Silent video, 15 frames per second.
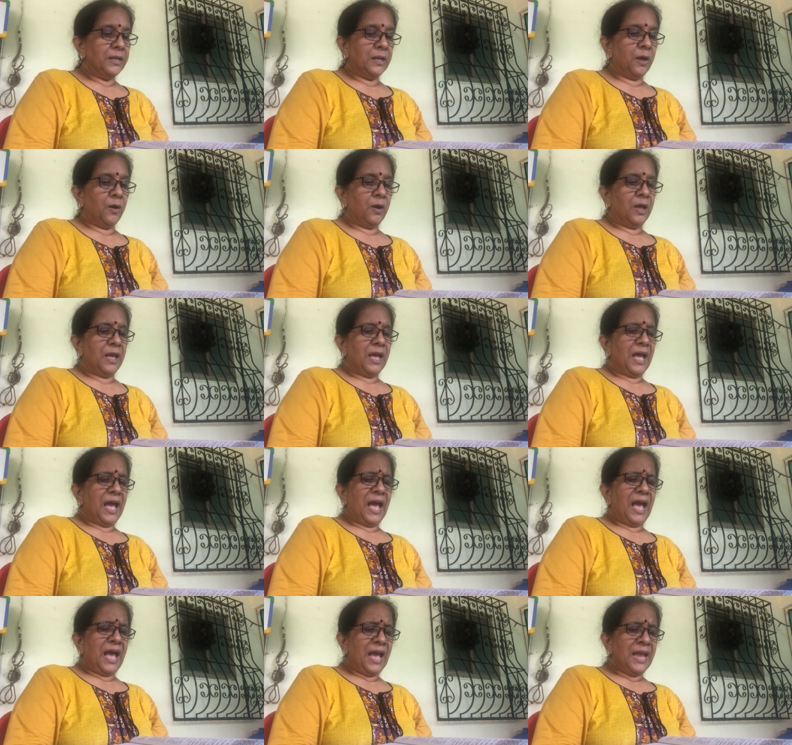Now,
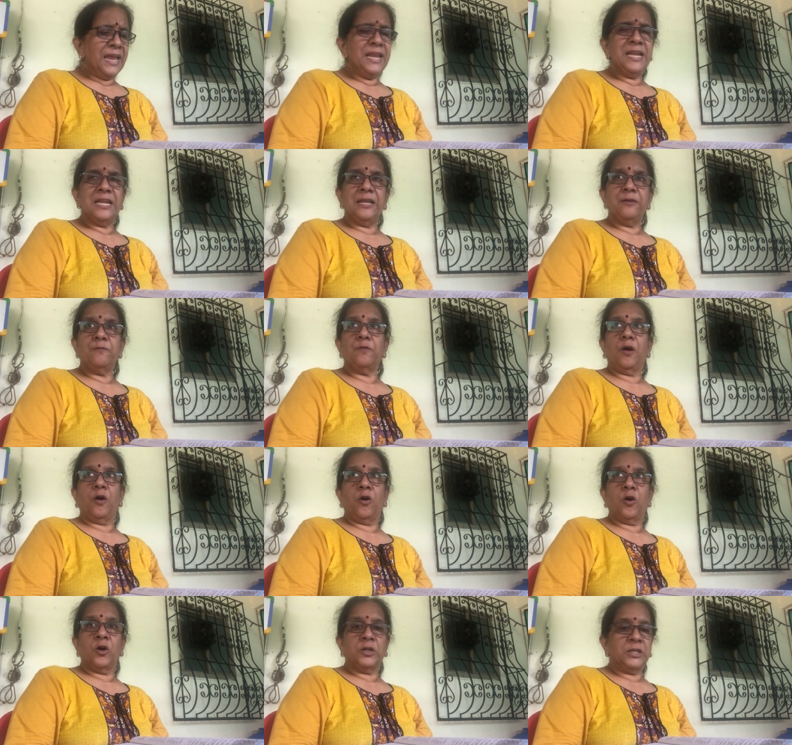I live
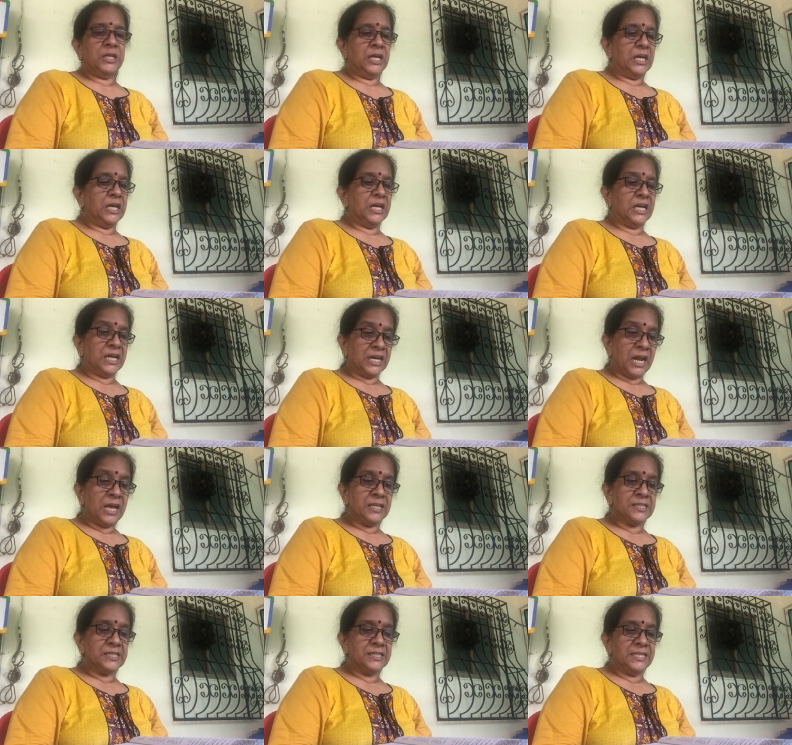on
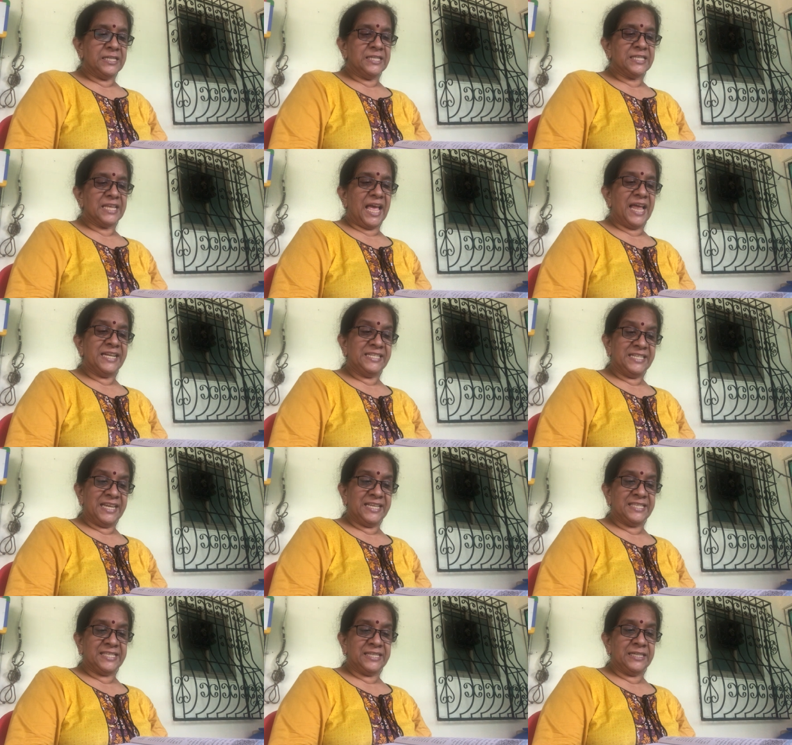grasslands and
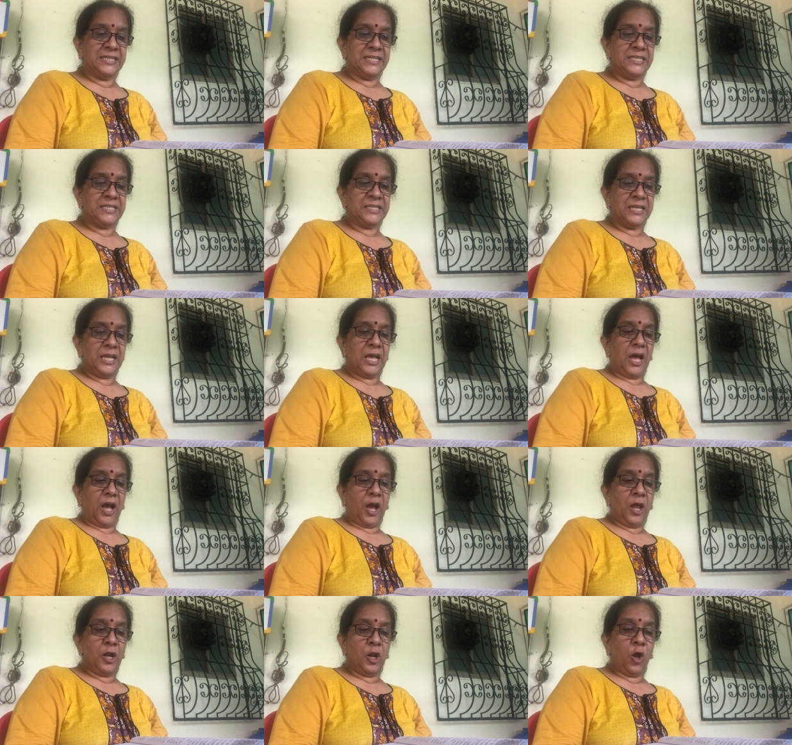deserts
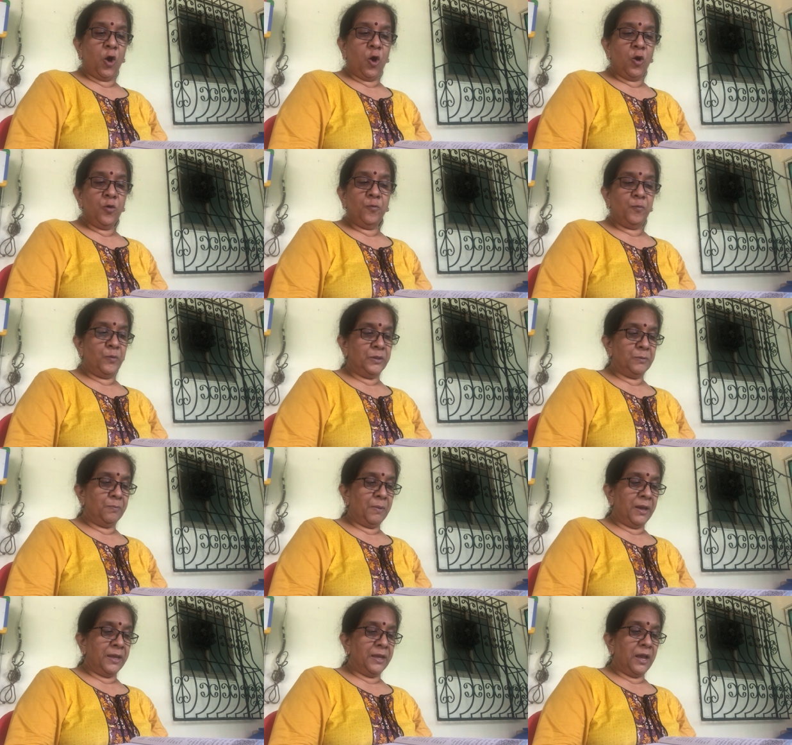along with
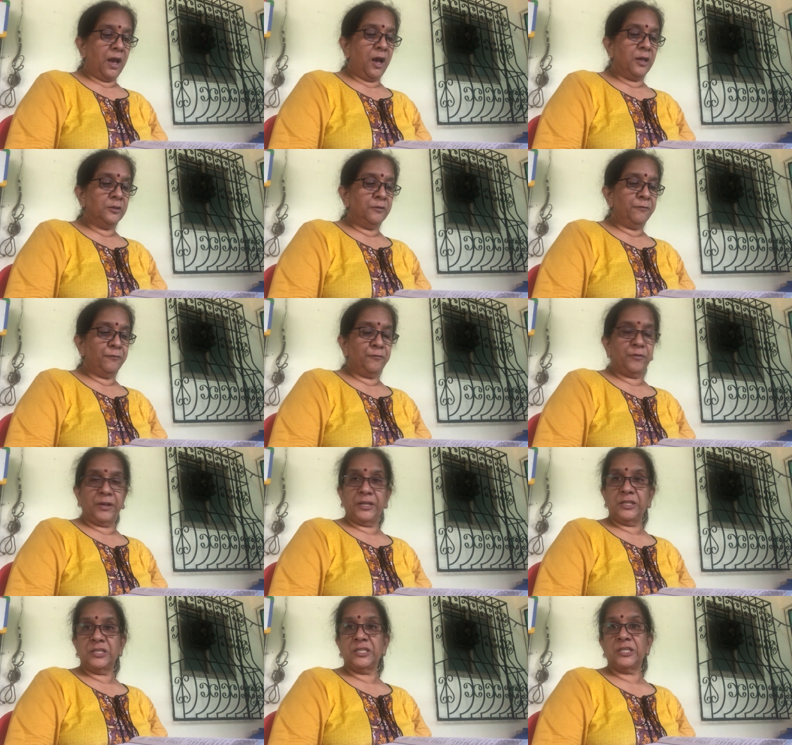my other
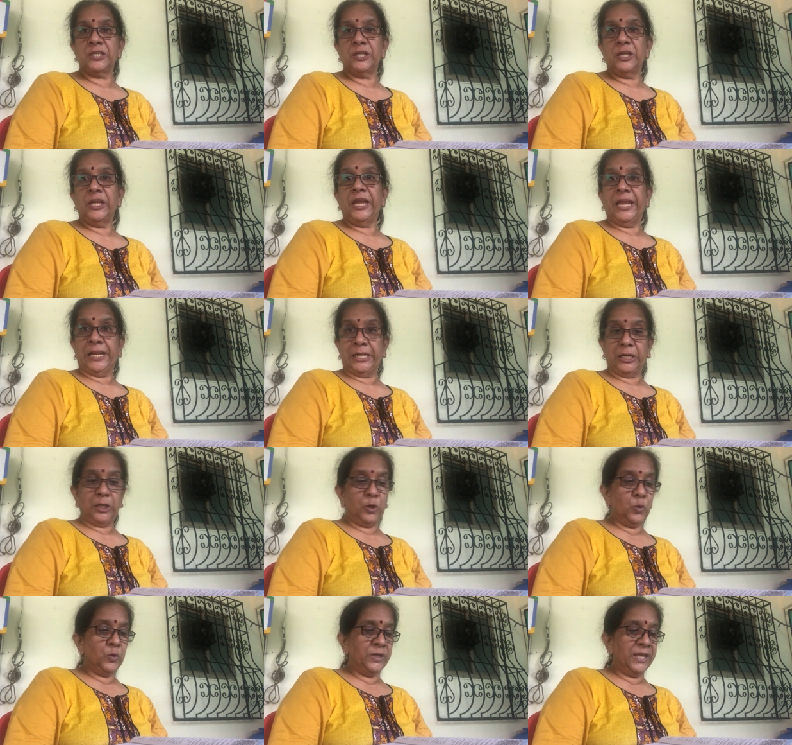friends
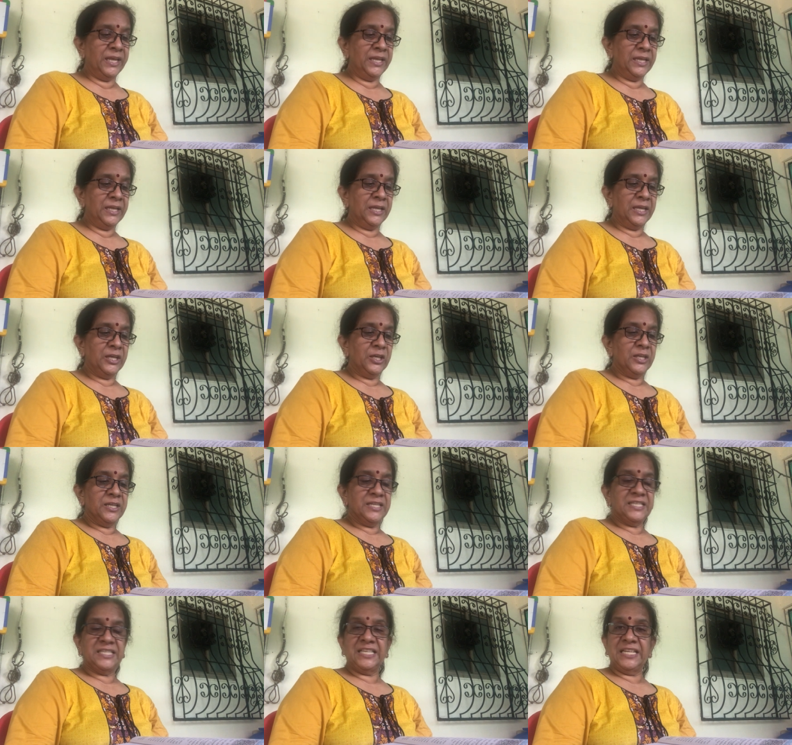including
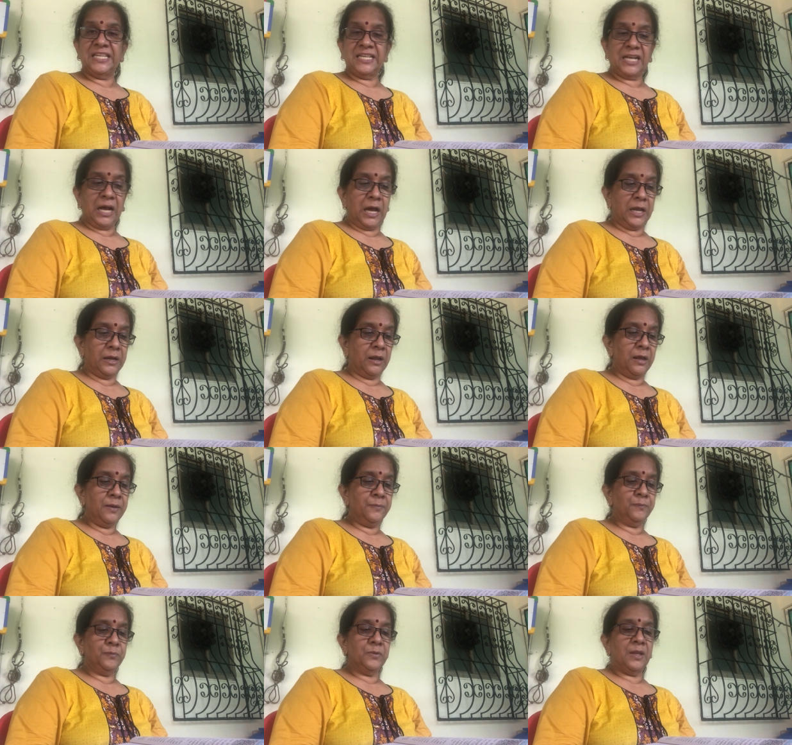Chinkara,
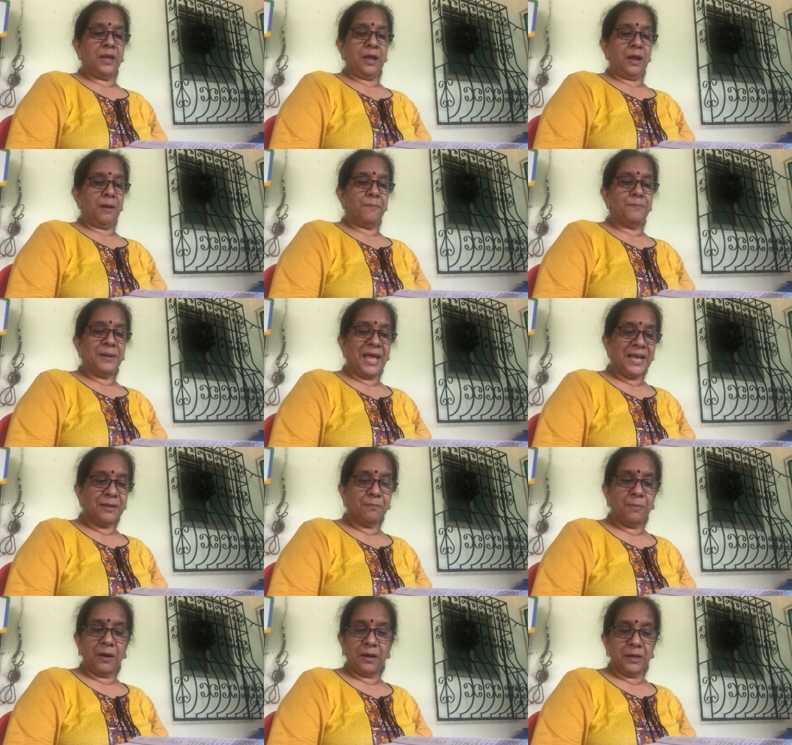
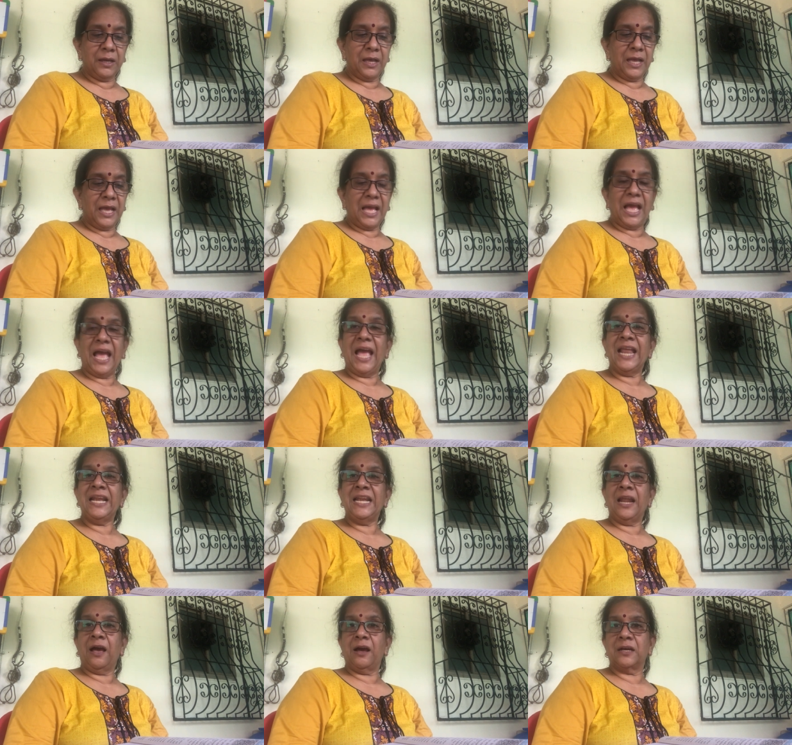blackbuck
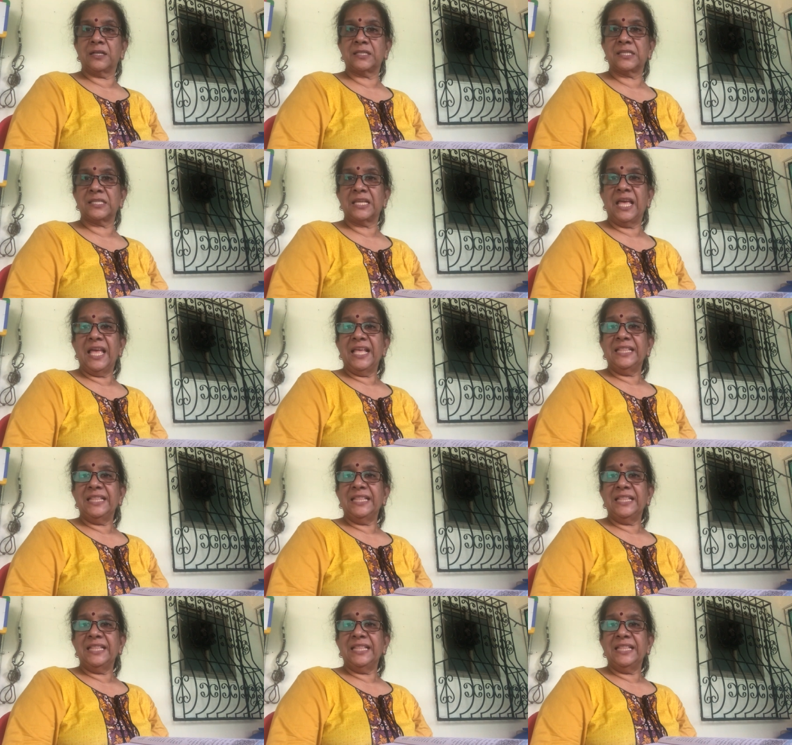and larks.